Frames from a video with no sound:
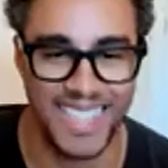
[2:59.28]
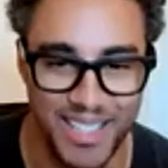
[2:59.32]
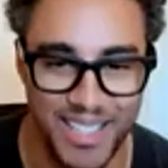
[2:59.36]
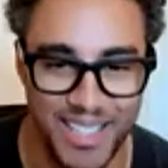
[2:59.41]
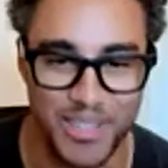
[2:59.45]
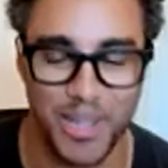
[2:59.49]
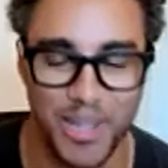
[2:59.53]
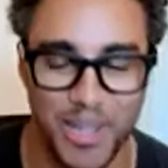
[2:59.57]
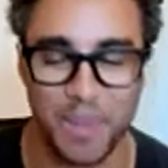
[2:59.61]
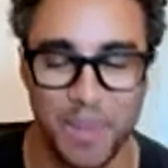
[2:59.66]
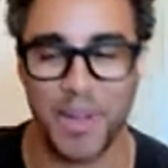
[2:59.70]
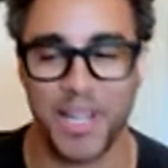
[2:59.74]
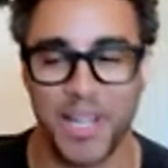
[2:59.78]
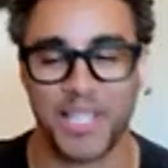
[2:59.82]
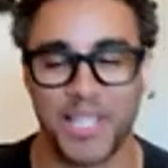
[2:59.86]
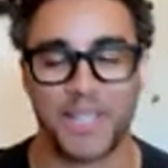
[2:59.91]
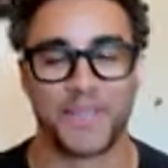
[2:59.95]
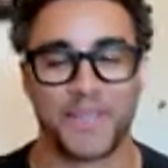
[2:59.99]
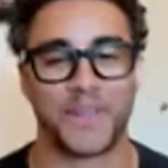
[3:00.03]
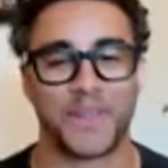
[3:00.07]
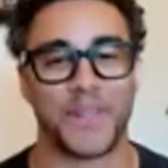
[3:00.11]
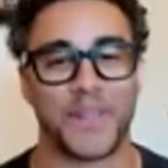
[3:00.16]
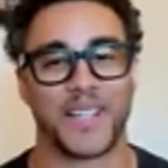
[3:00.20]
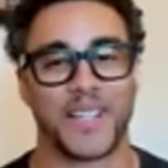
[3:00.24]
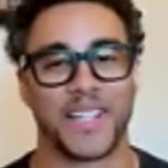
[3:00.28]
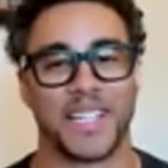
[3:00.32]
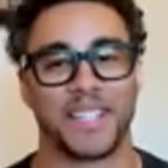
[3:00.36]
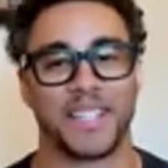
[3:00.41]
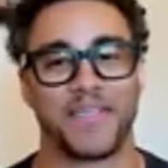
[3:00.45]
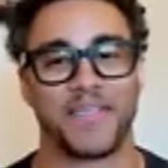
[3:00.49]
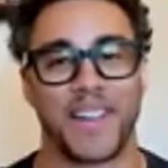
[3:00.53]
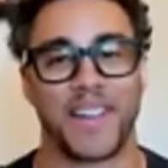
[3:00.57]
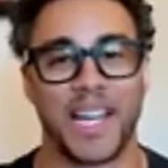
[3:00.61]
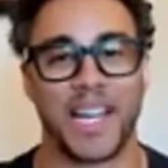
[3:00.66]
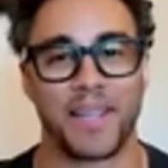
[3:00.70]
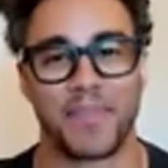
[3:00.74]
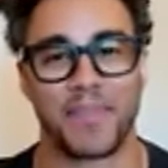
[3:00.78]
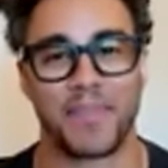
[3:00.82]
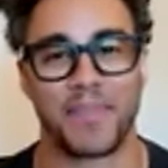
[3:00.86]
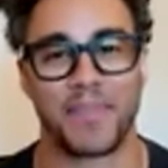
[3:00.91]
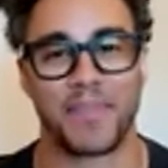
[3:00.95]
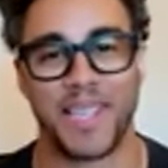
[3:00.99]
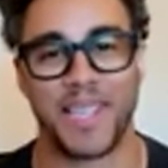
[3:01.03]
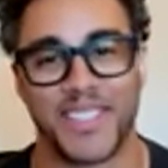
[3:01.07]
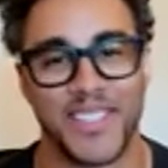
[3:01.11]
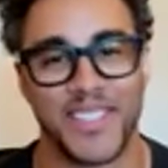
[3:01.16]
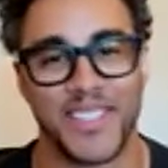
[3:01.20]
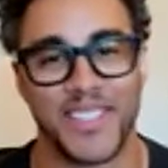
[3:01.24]
Thank you so much for inviting
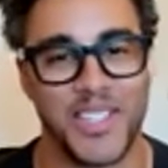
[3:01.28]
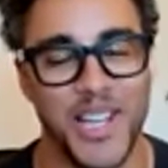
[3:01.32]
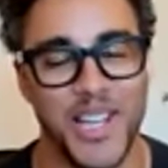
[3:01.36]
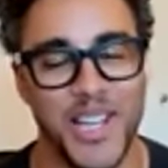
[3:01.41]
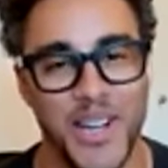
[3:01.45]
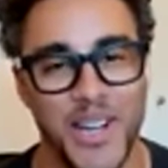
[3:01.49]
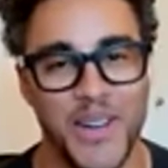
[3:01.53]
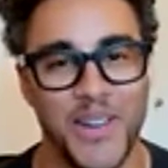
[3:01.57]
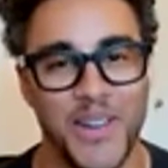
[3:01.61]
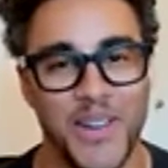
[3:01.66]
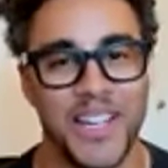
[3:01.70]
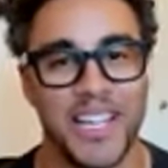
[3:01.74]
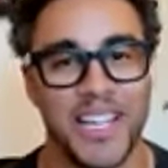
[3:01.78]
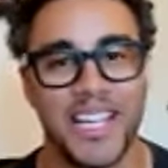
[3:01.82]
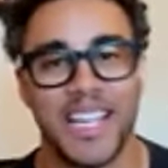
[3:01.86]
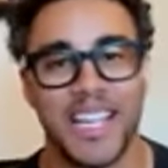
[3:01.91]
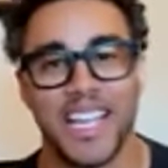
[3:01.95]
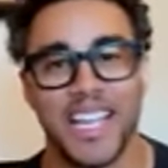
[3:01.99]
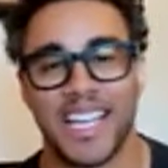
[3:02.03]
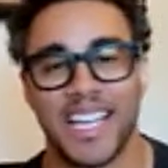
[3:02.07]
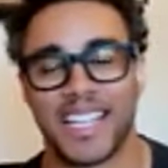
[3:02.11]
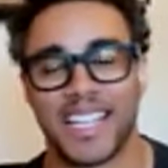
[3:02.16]
me here on the show.